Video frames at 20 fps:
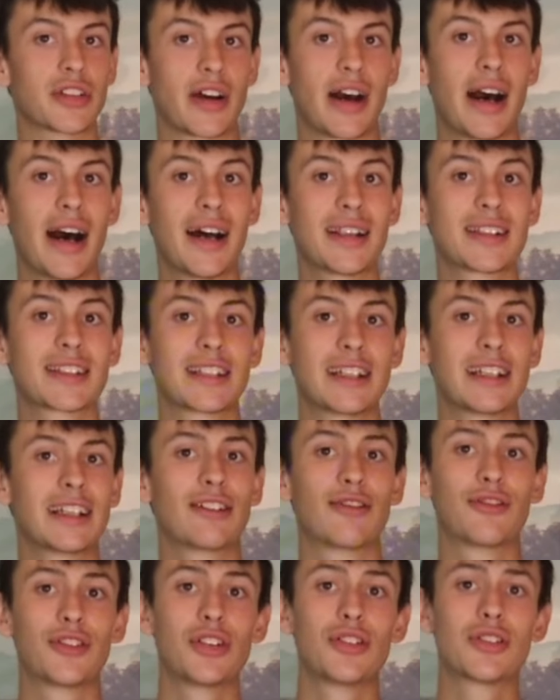as I had seen
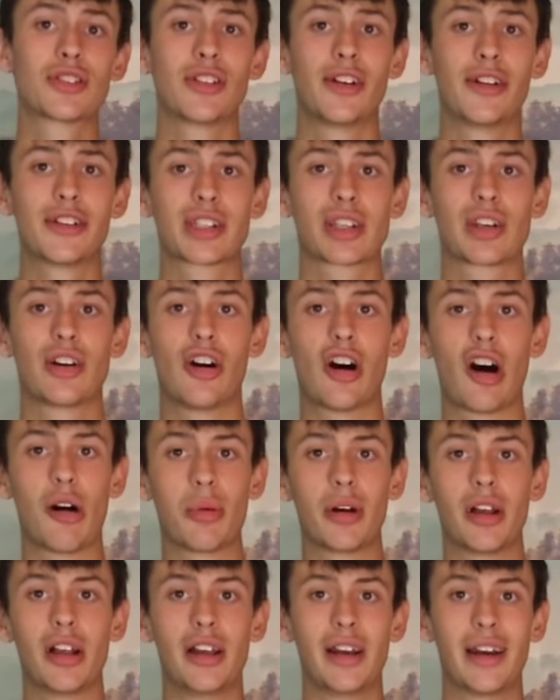a few signs of
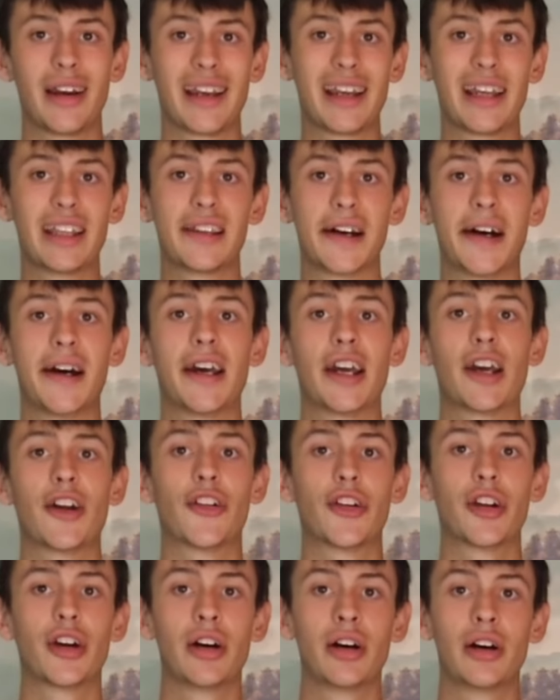carp in that
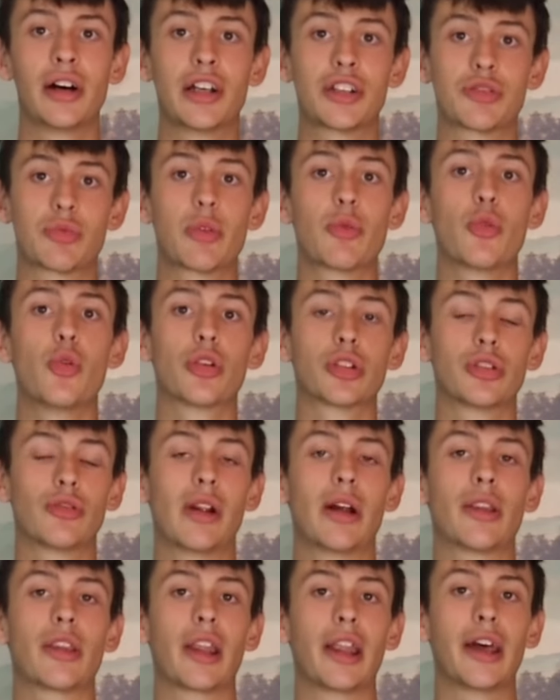area as we walked
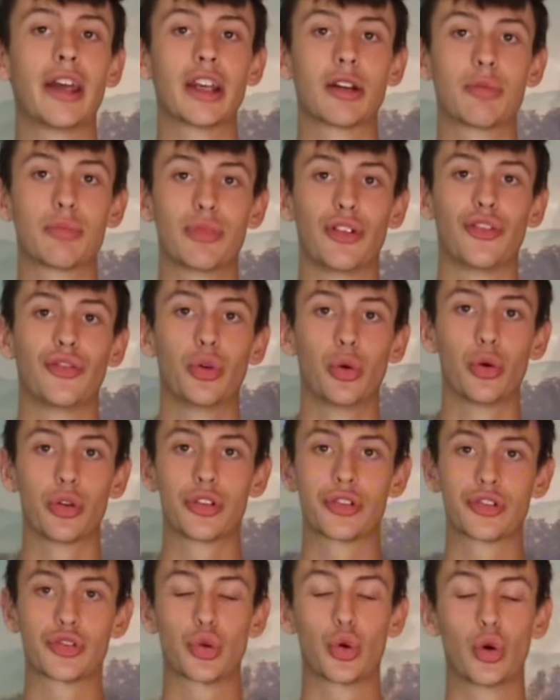around the lake before
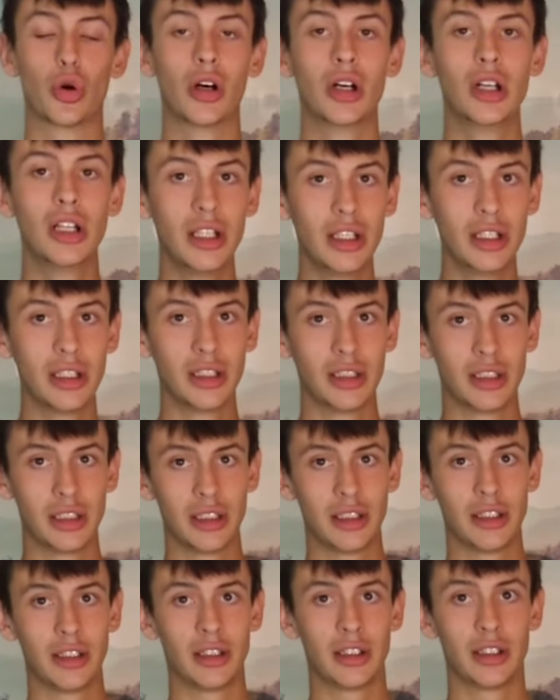the draw.
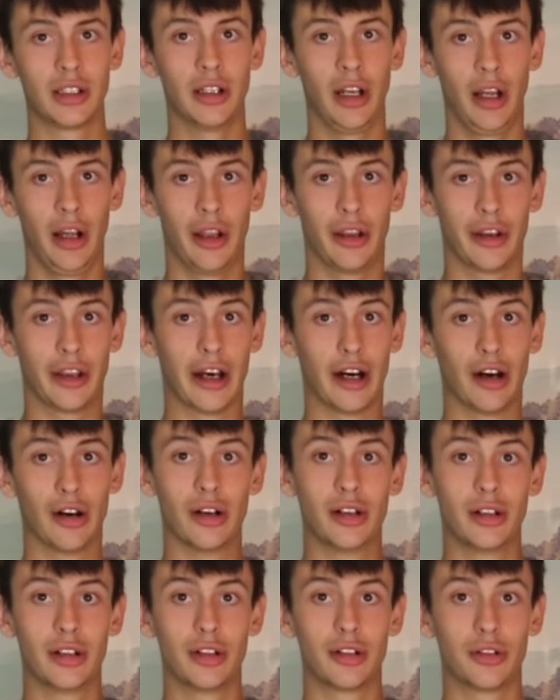Now,
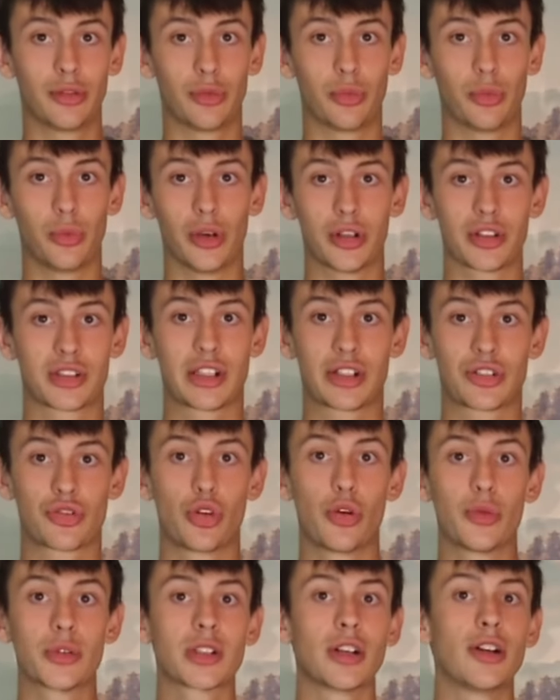once that
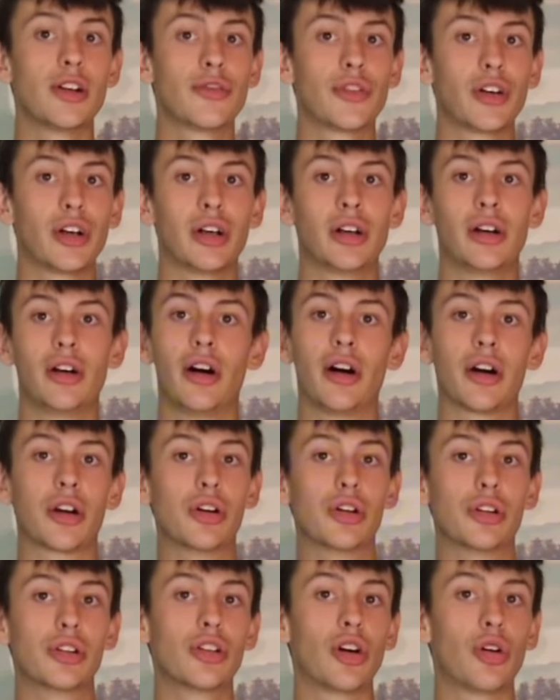draw was over, I
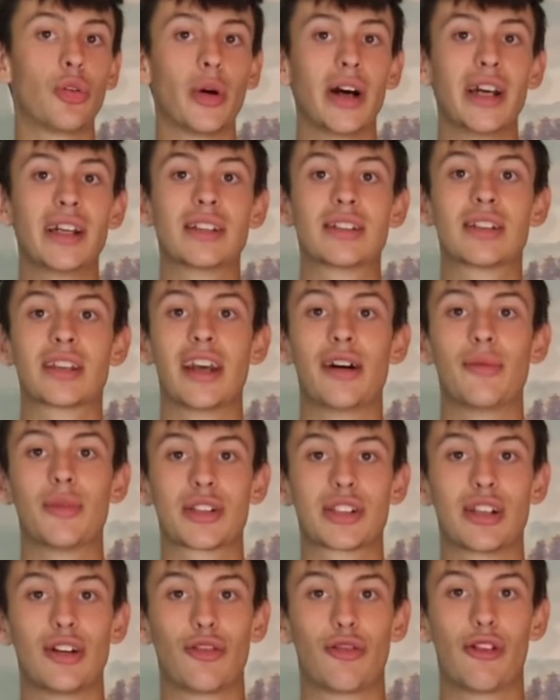could not wait to get
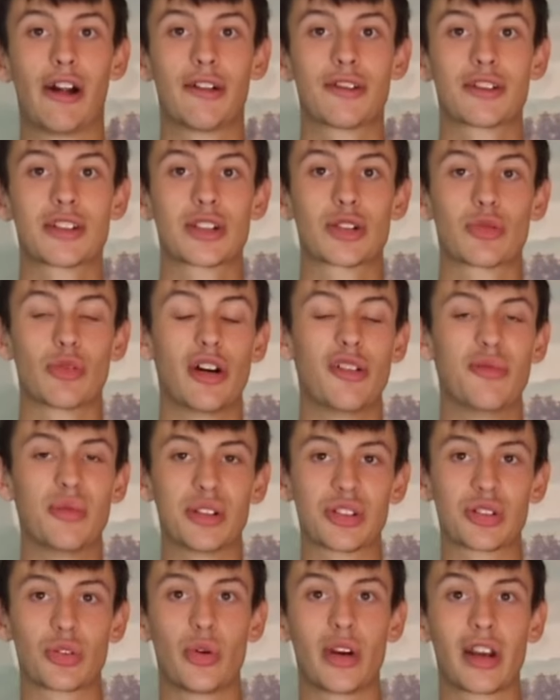myself around to the swim
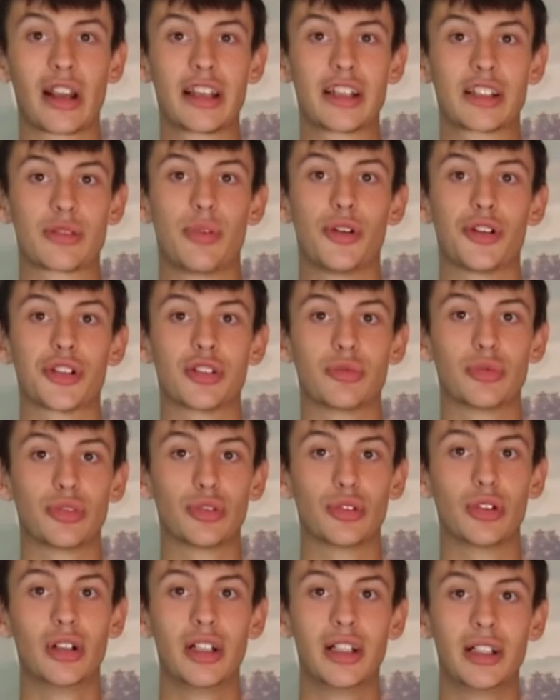as quickly as
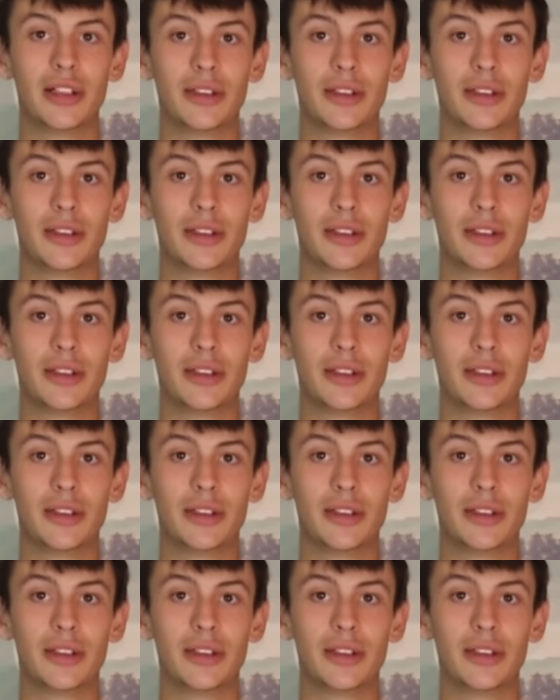possible